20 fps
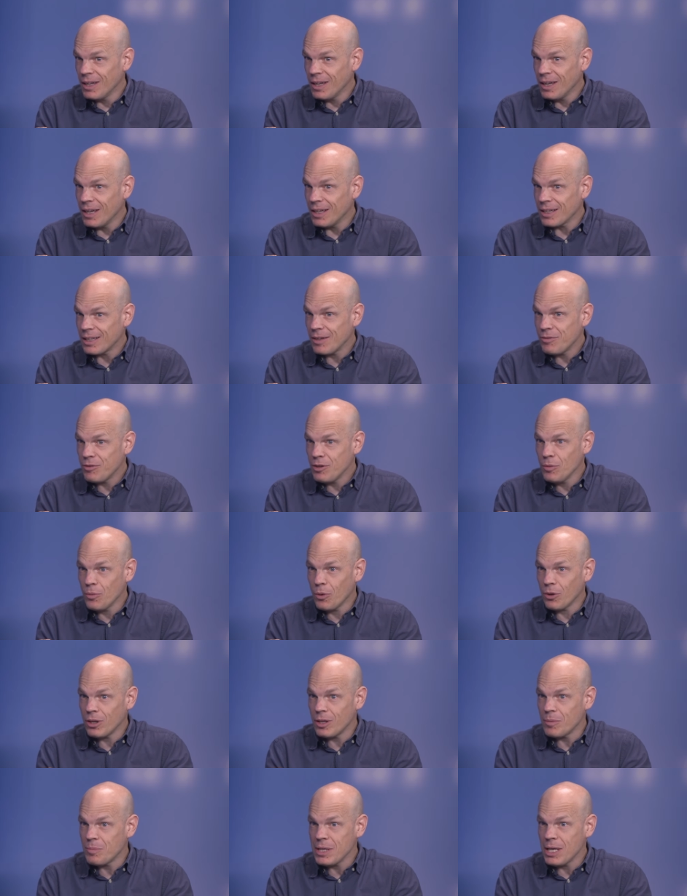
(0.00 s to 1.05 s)
Like if you
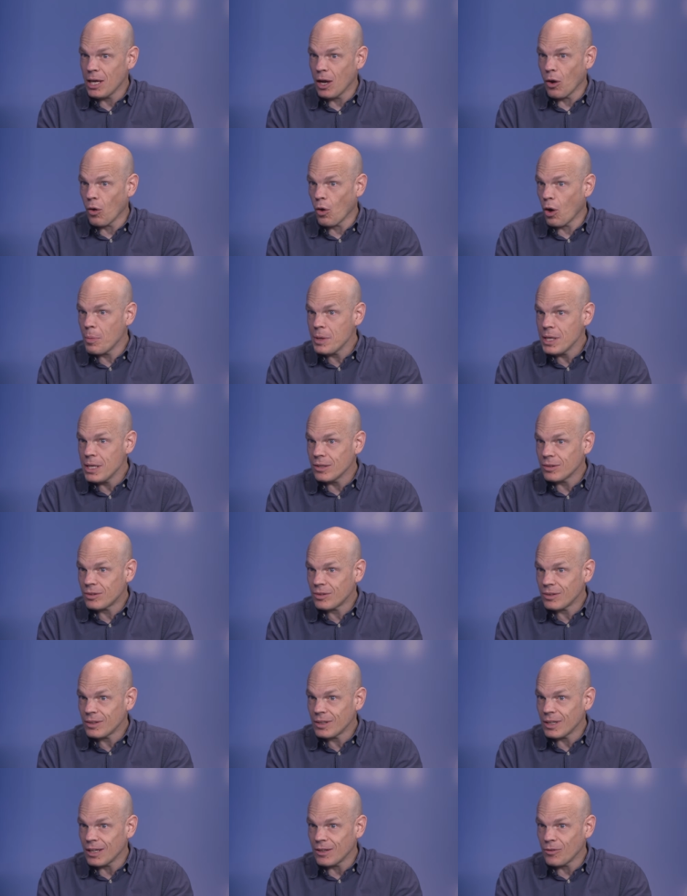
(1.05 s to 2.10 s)
want to be a
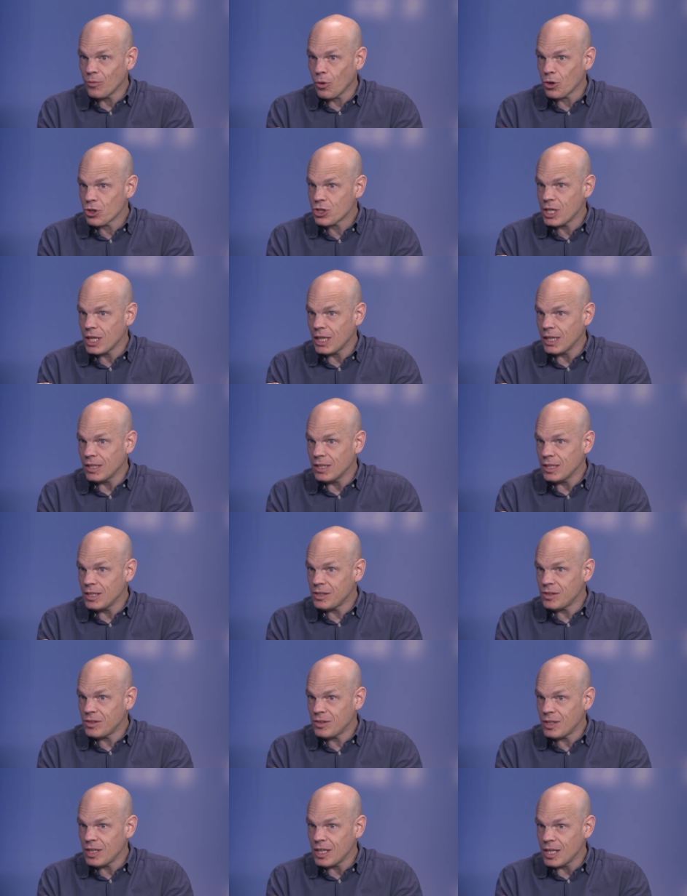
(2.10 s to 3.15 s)
lobbyist in Washington,
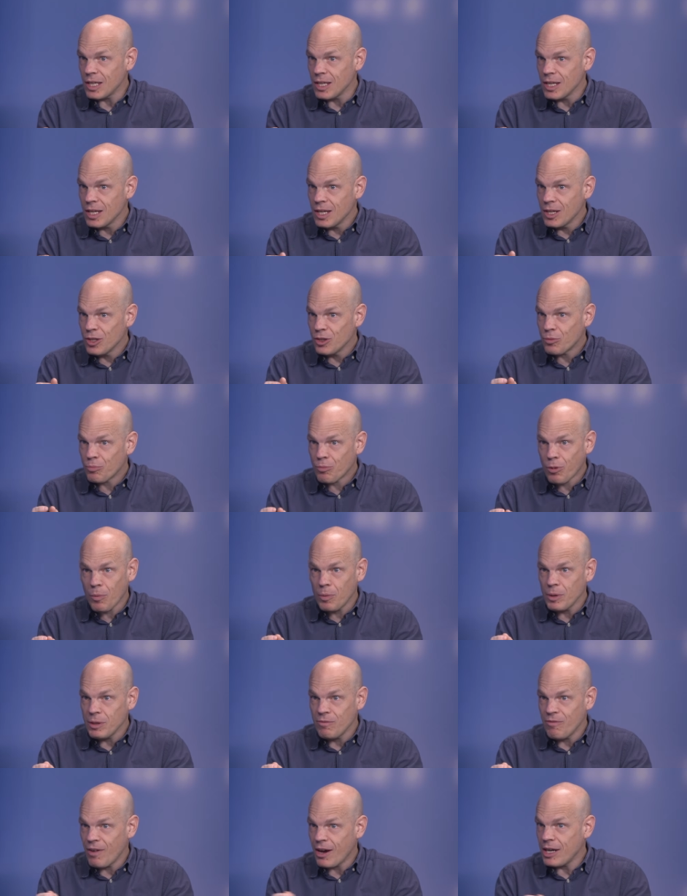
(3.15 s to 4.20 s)
D.C., it's
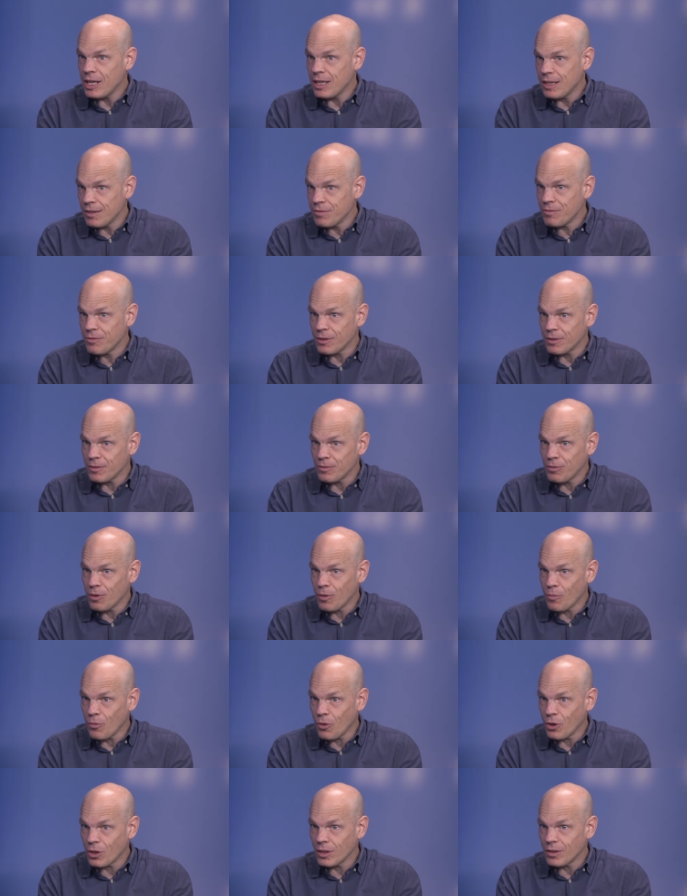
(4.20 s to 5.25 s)
probably very different
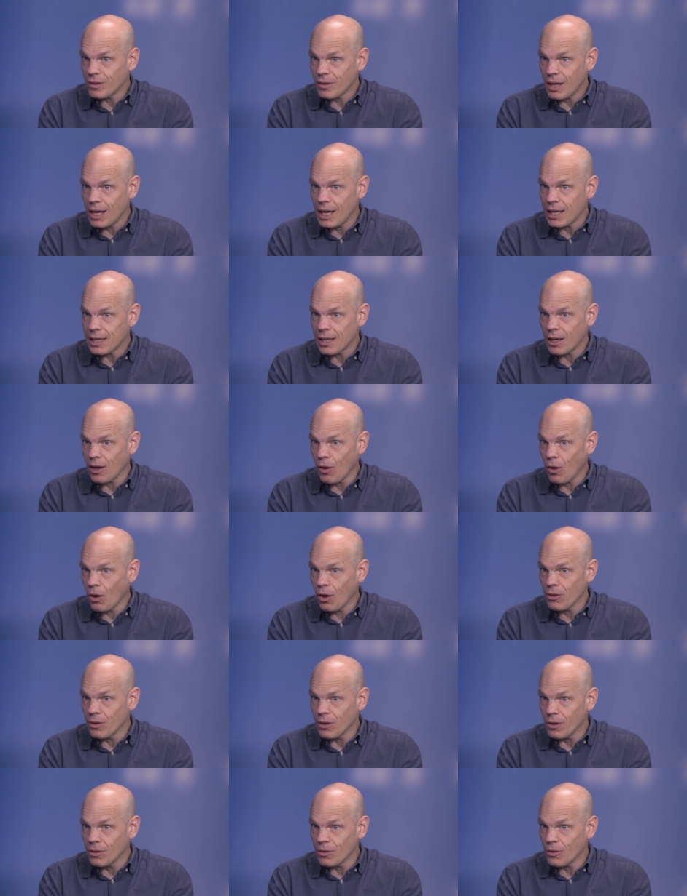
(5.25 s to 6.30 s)
from what it's like in
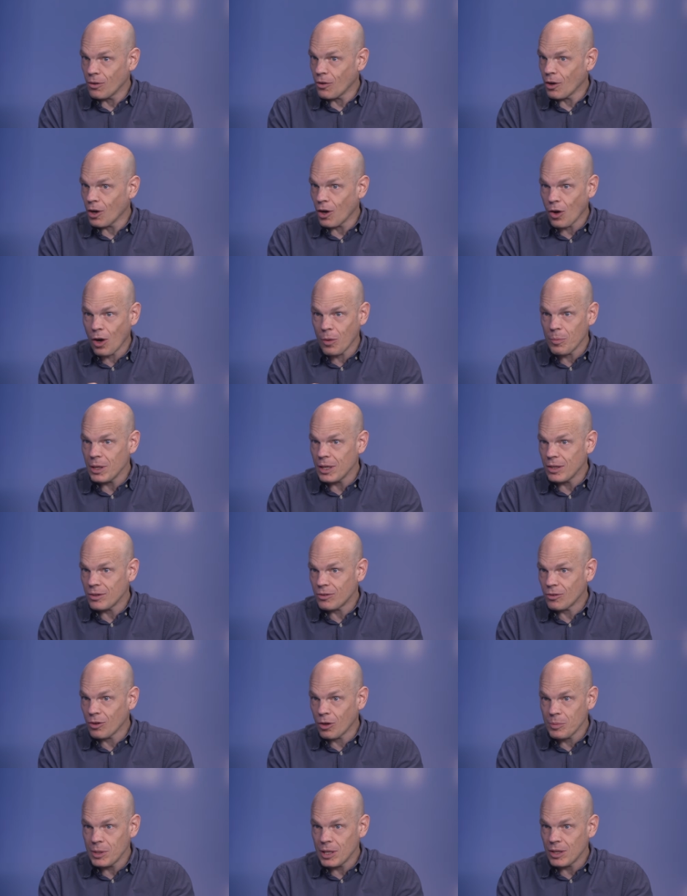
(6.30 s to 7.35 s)
London, or a
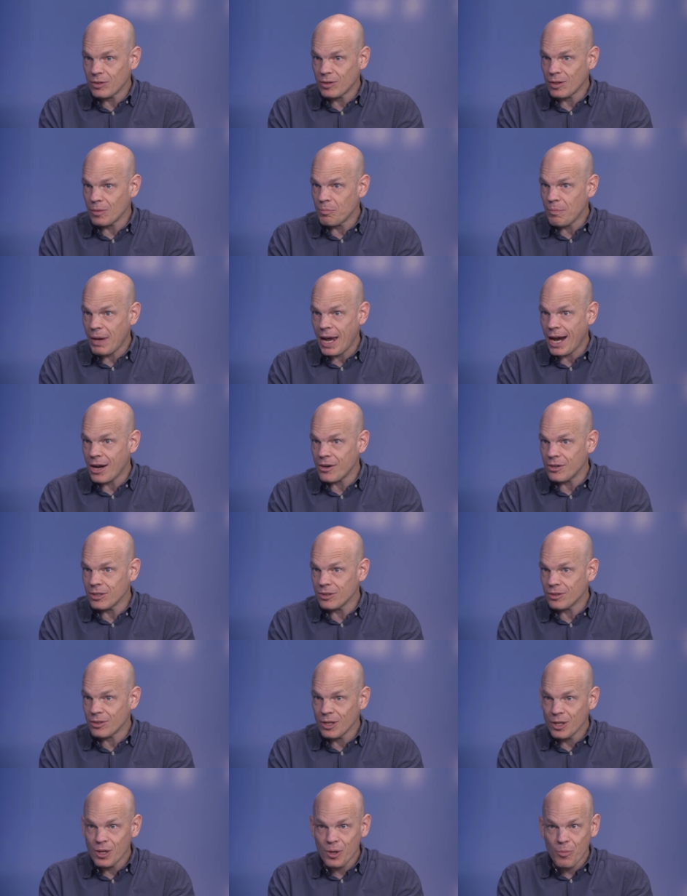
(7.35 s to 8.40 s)
lobbyist in
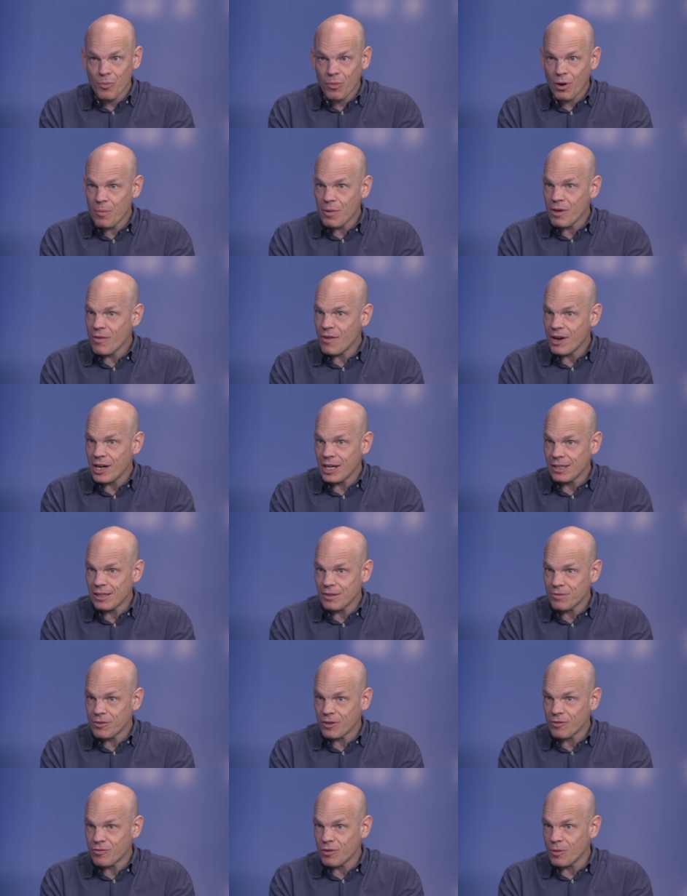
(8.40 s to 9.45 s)
Paris, probably very
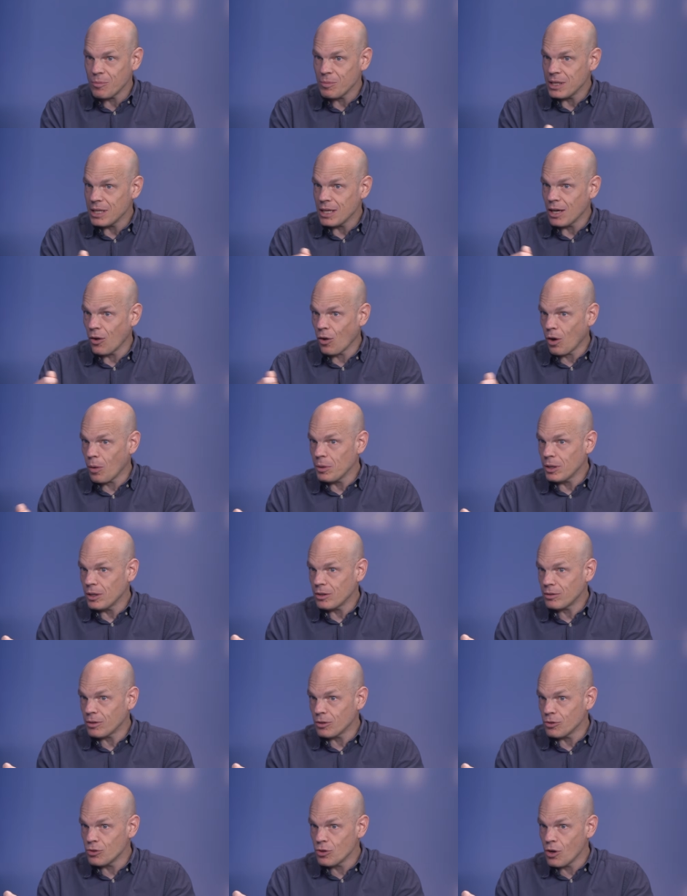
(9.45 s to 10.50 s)
different from being a
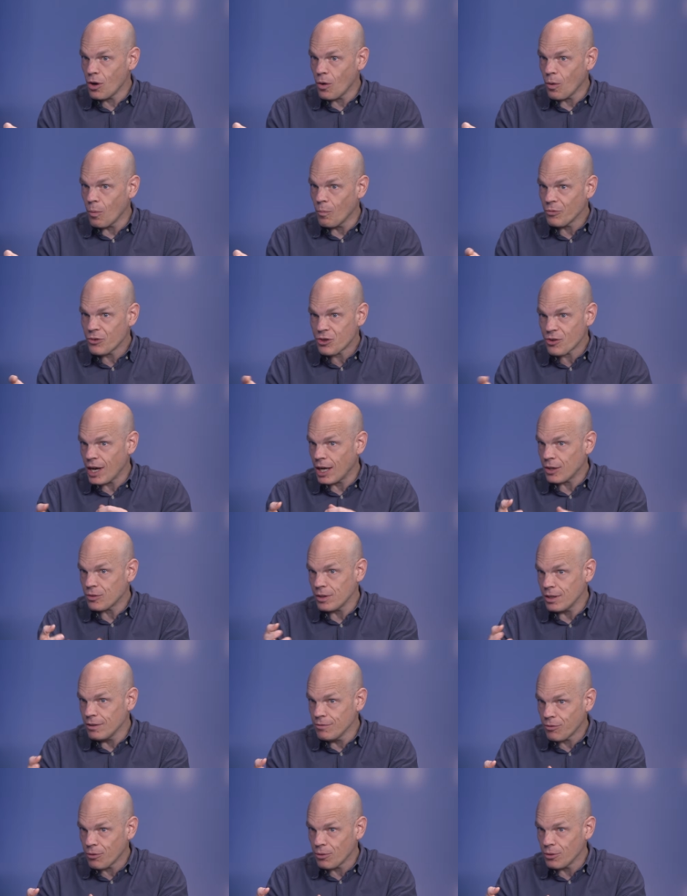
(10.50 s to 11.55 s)
lobbyist in Rome, trying to
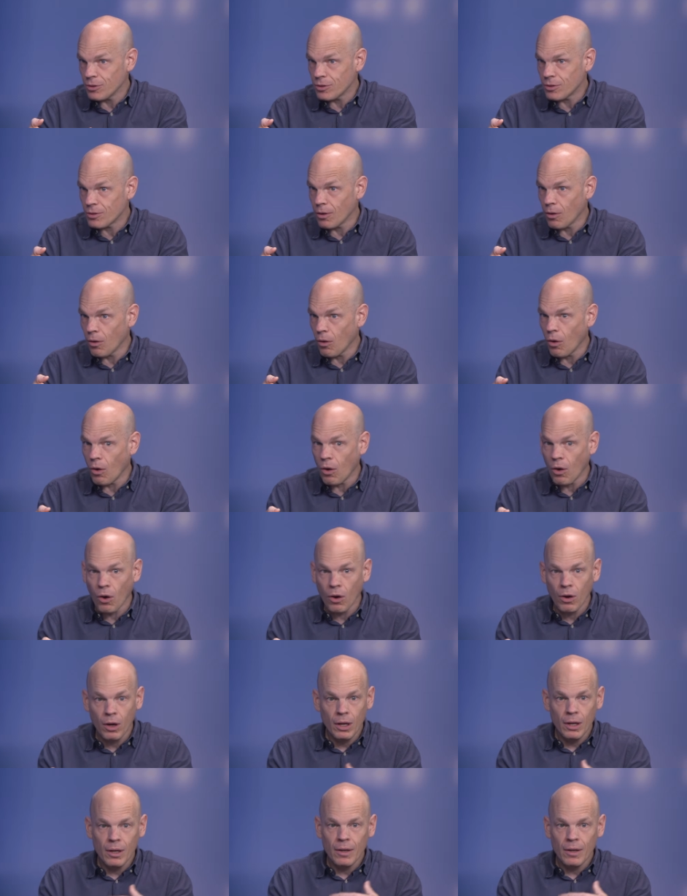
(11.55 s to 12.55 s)
influence the law,